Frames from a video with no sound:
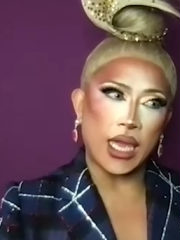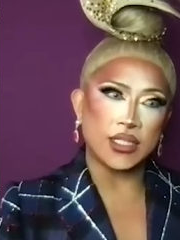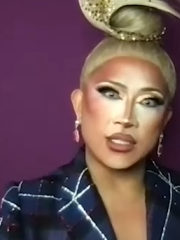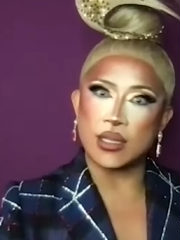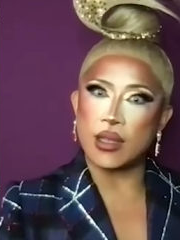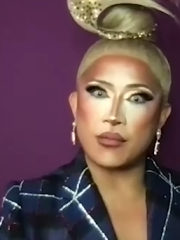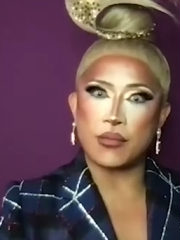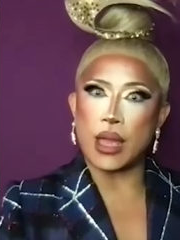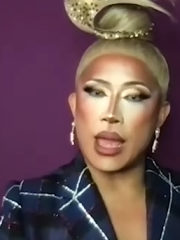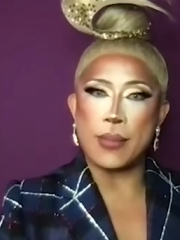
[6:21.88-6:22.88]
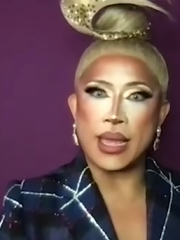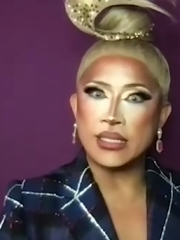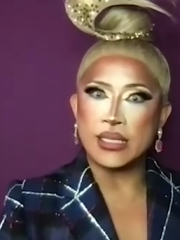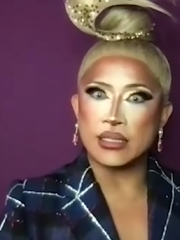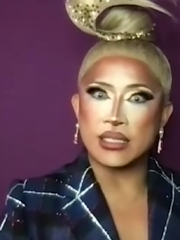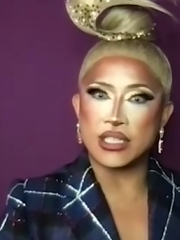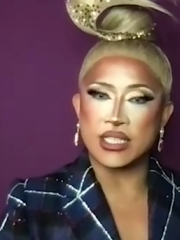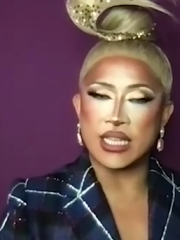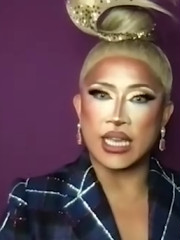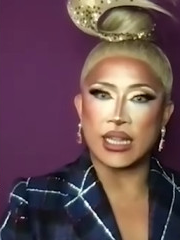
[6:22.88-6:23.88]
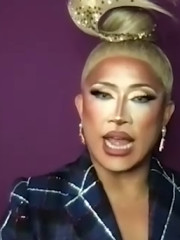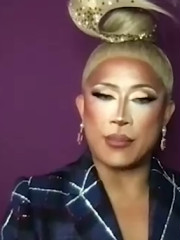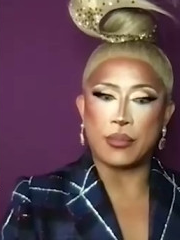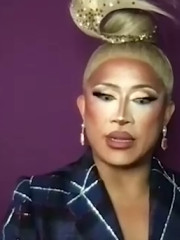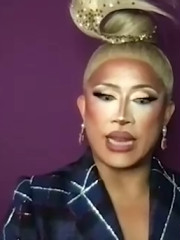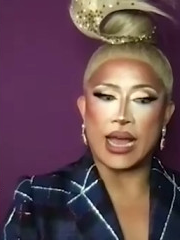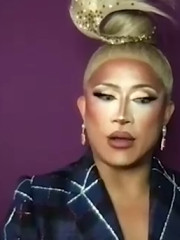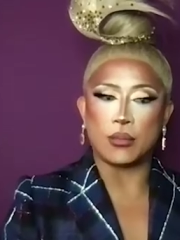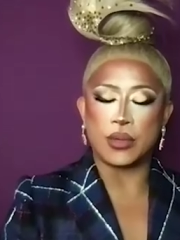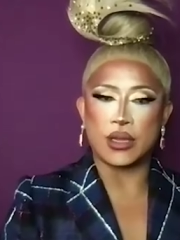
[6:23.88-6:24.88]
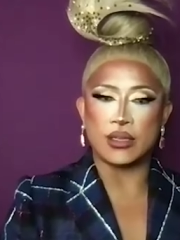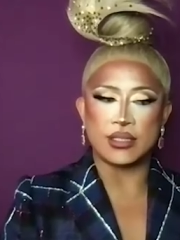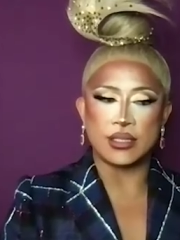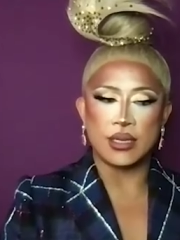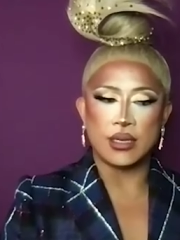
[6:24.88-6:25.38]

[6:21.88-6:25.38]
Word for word: It's amazing to just see it happen now, because